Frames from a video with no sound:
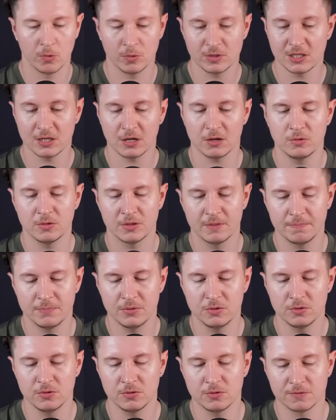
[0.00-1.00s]
which include the
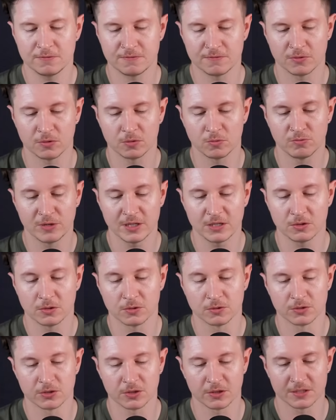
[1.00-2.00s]
beautiful
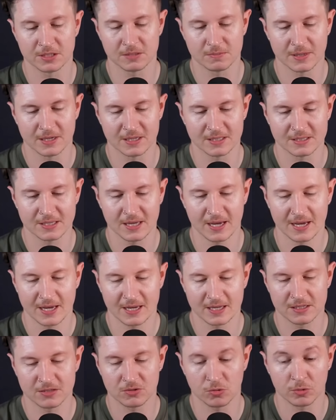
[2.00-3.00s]
wrinkles on this man's
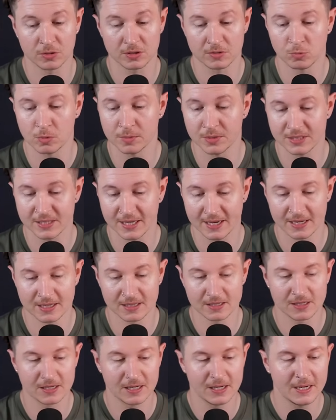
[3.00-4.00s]
hand or this woman's
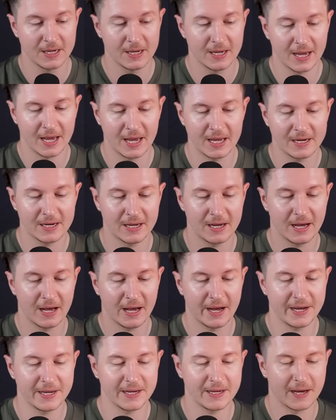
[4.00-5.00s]
hand. And
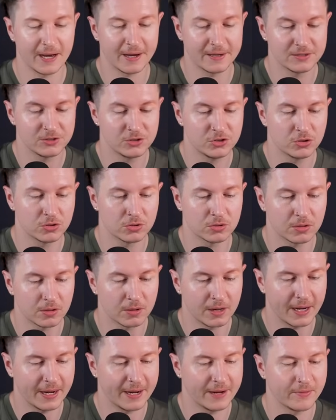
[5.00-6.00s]
I adore
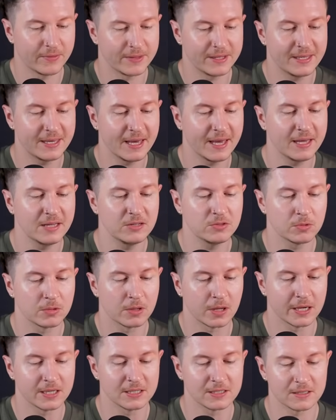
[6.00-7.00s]
how the
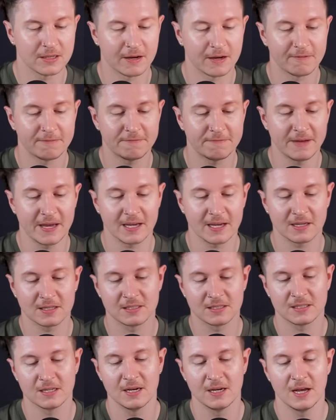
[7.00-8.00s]
candlelight
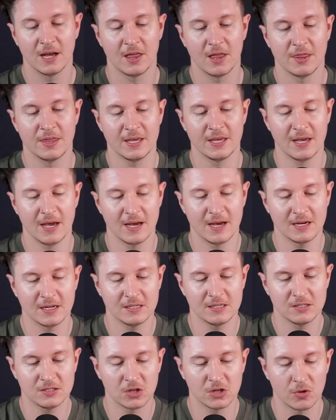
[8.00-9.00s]
affects the
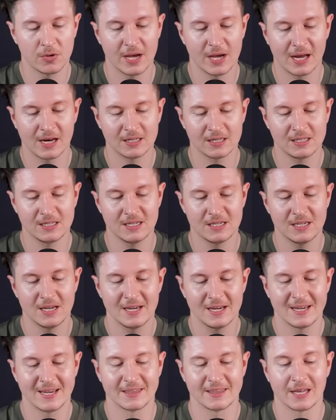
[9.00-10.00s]
tonality
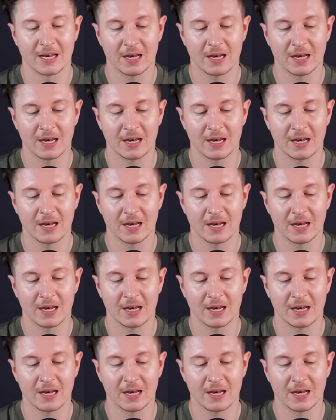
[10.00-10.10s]
and the